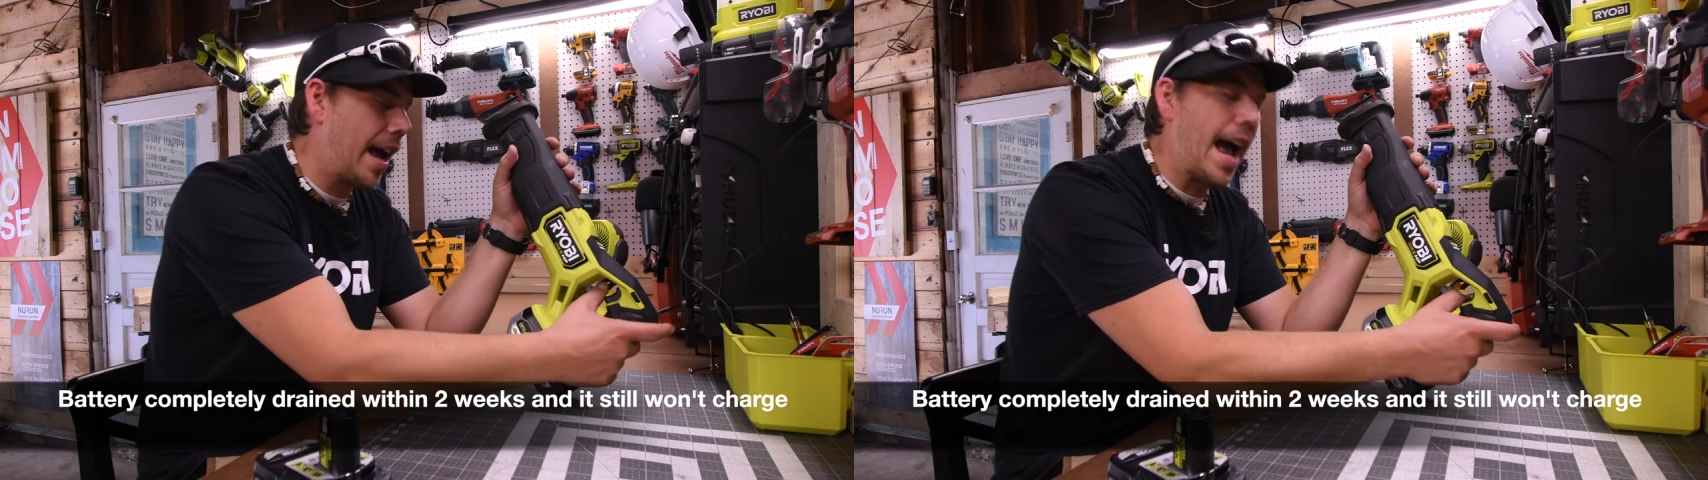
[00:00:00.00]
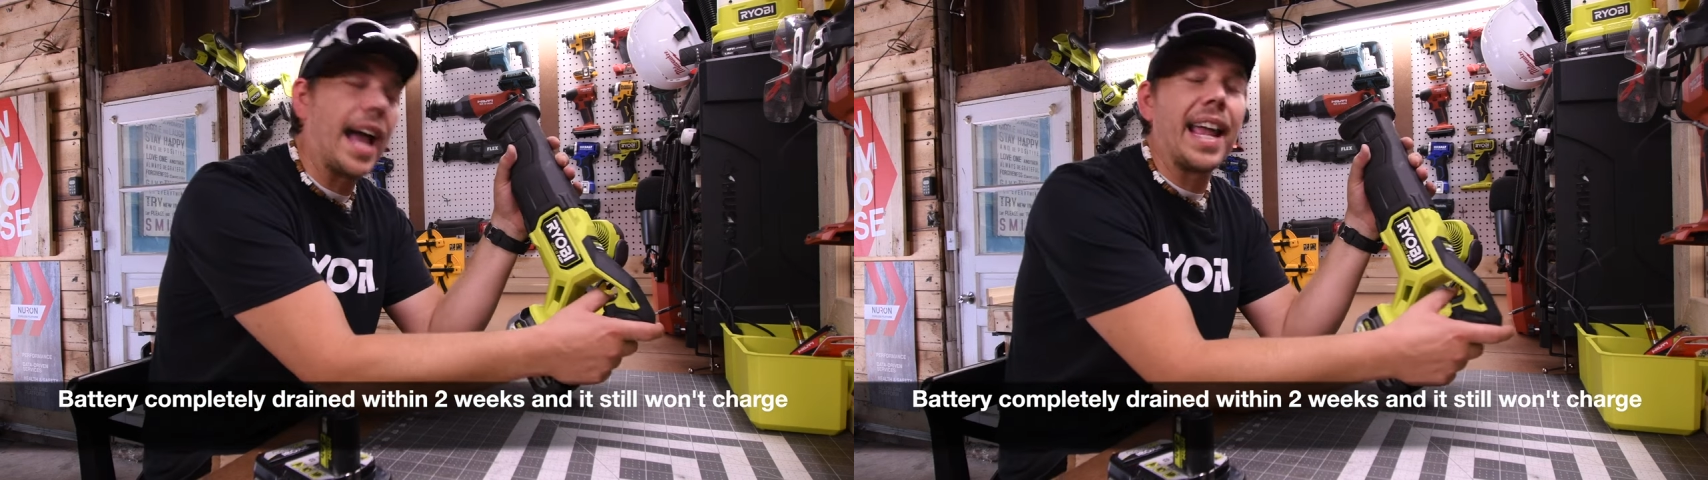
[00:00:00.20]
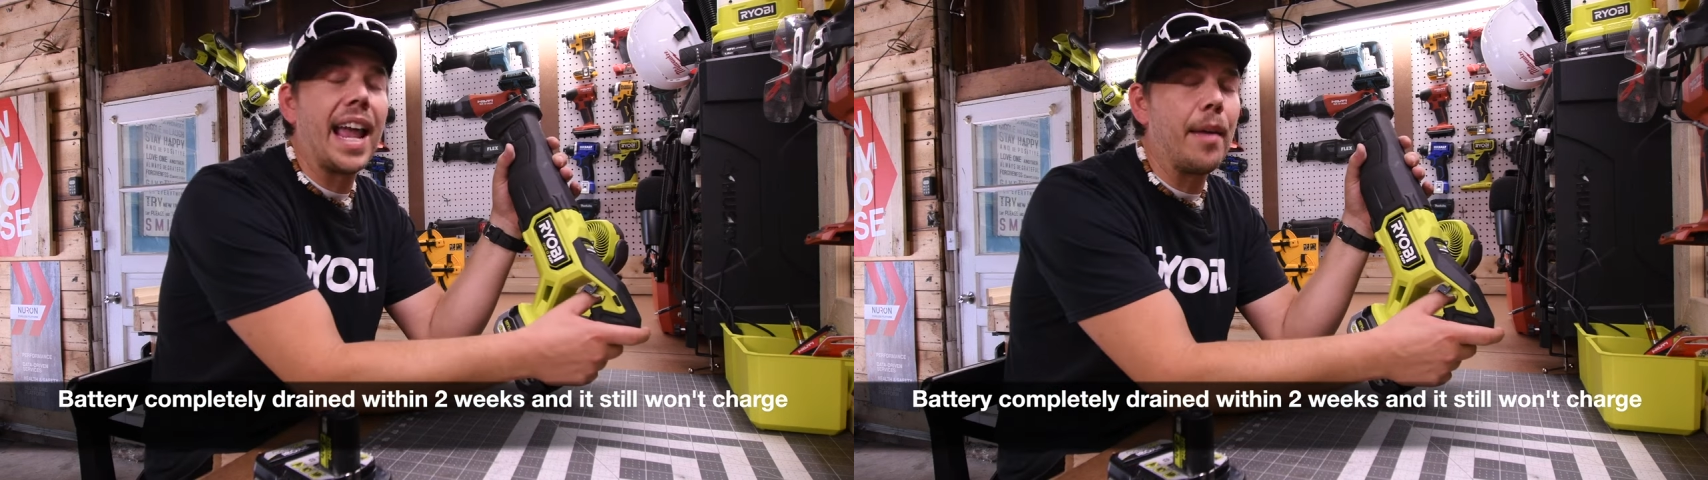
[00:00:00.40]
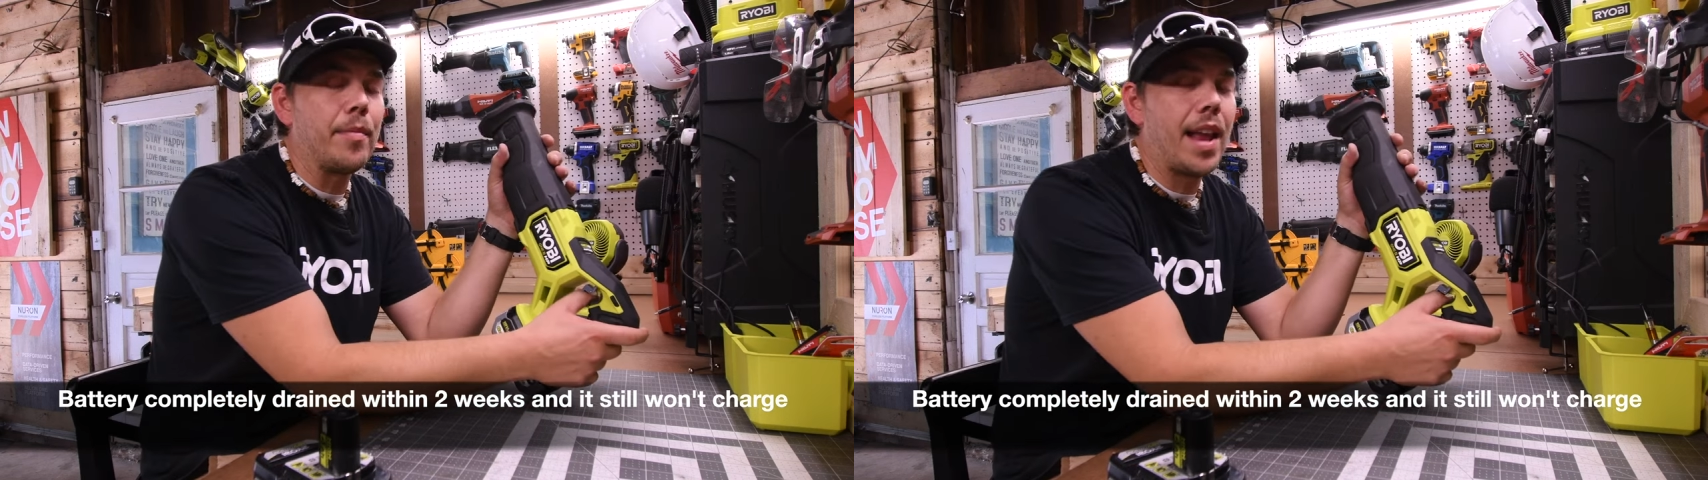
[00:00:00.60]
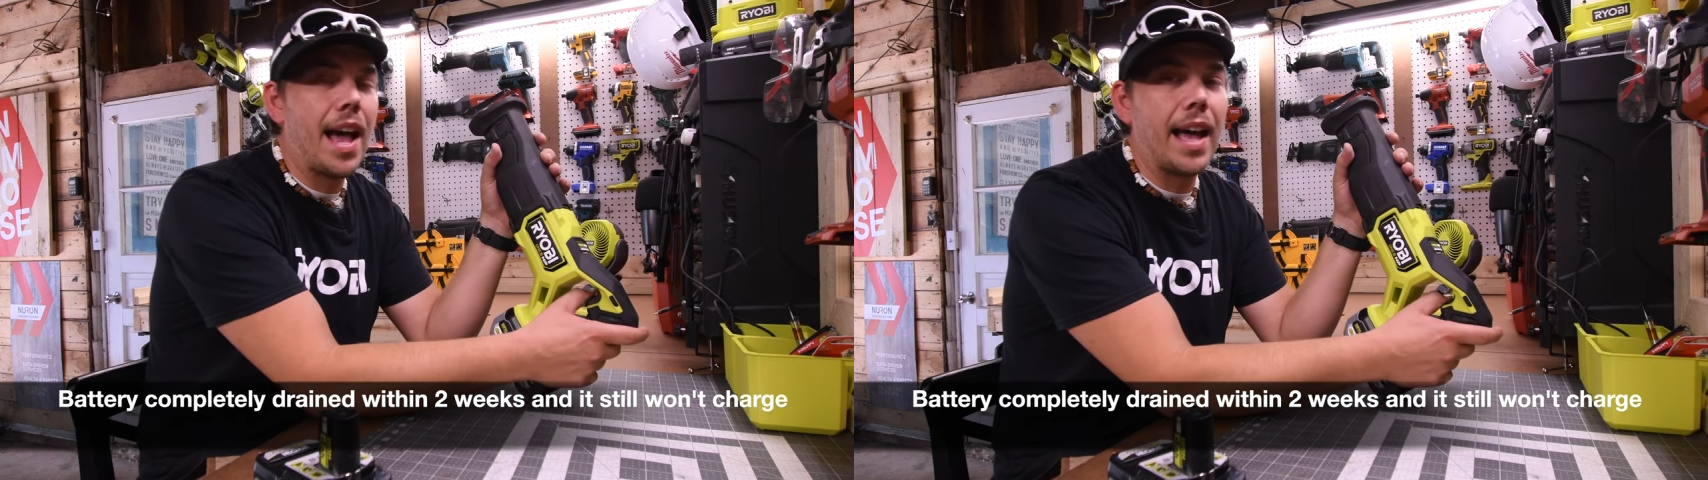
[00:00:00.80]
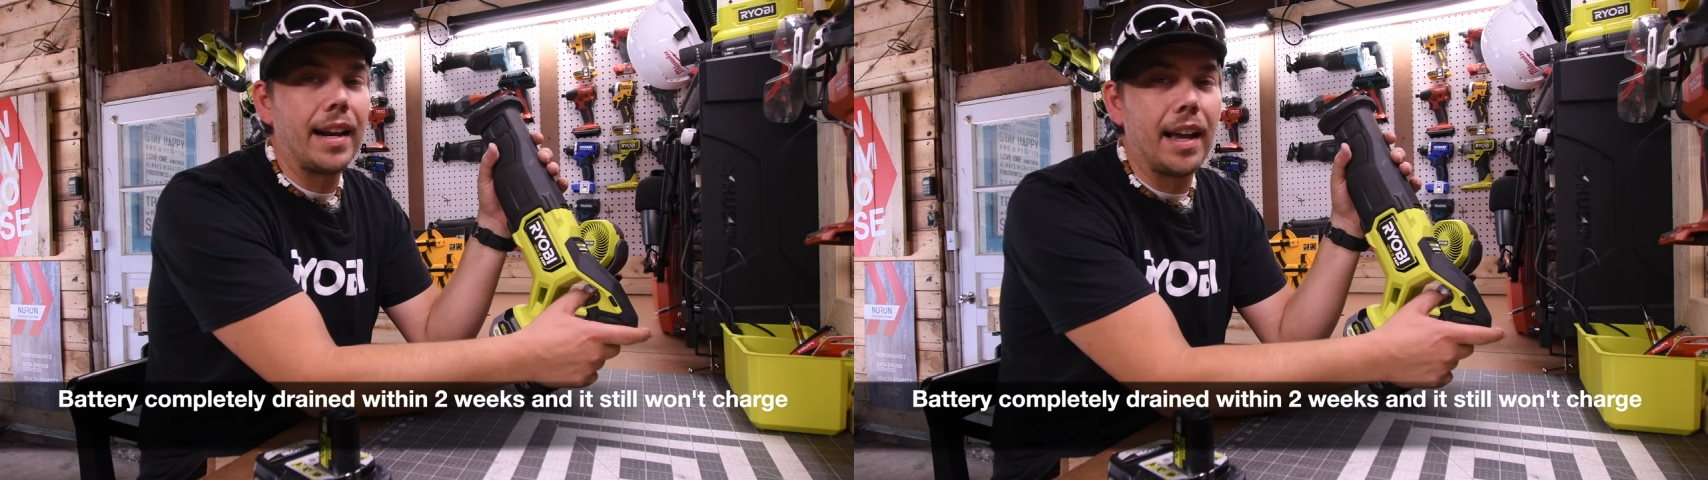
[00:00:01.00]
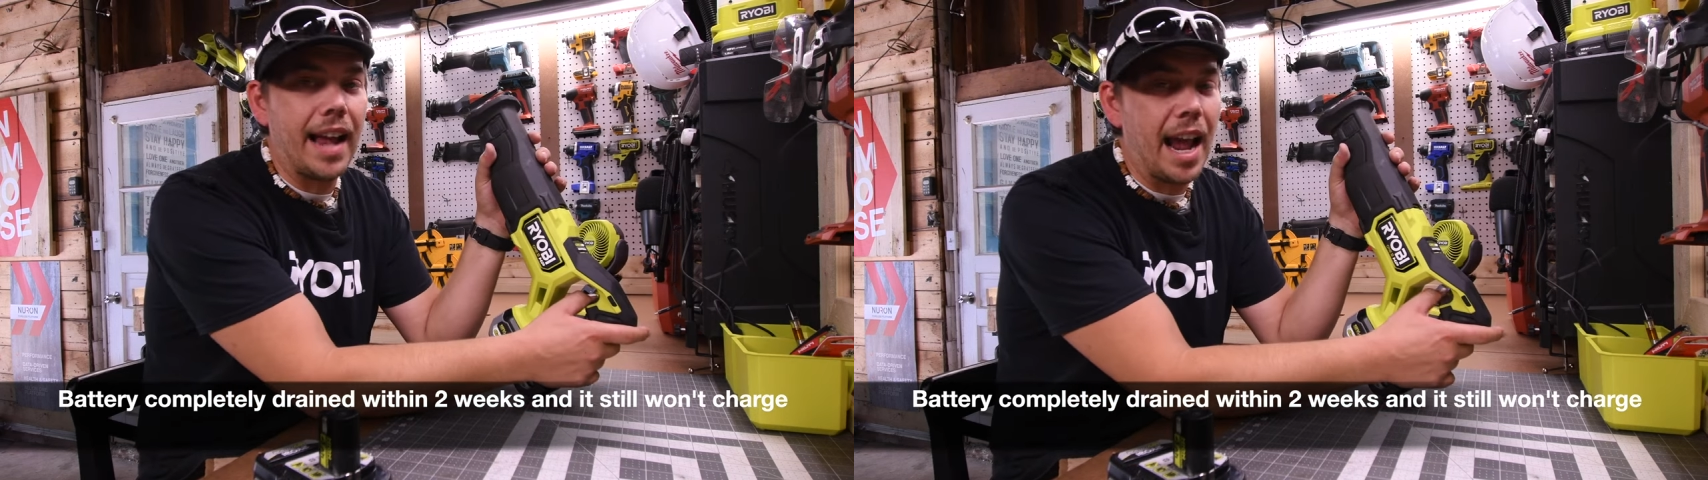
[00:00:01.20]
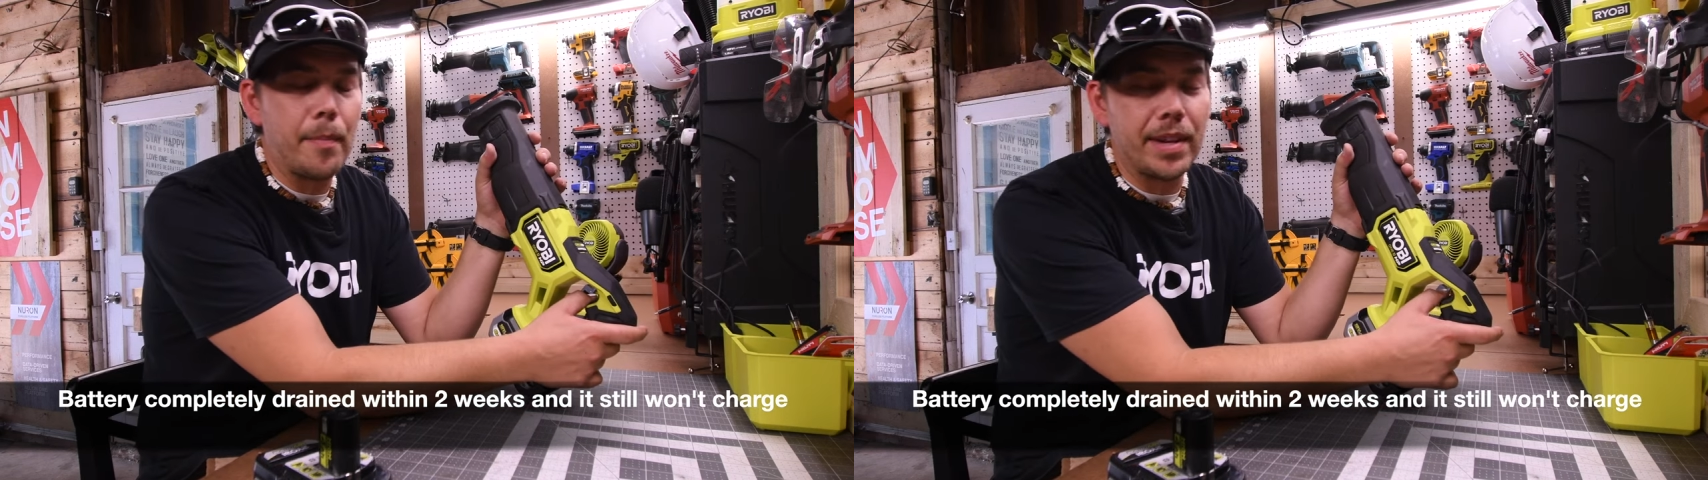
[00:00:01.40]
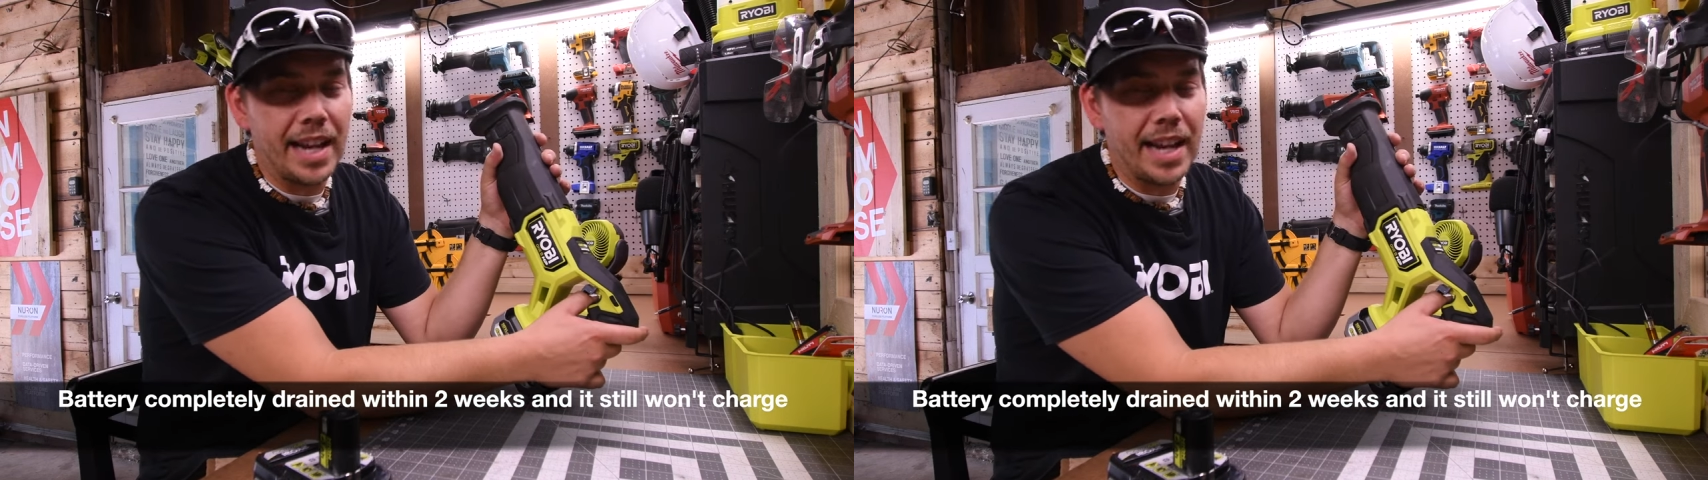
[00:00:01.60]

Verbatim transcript: I am not a happy